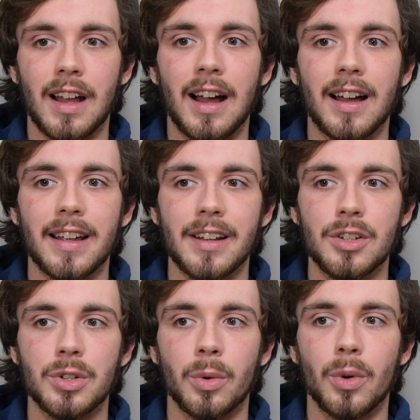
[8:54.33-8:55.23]
I
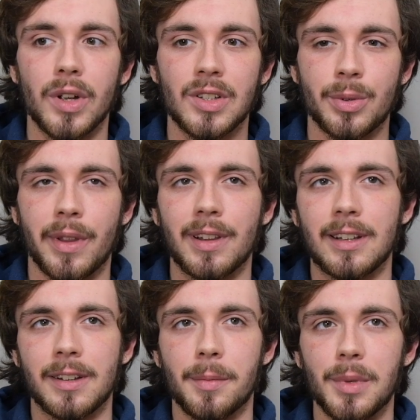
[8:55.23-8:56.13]
enjoy sort of the
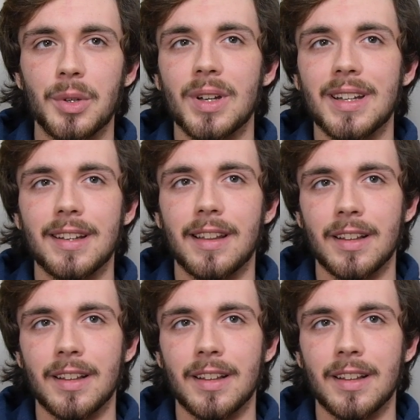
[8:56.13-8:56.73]
little community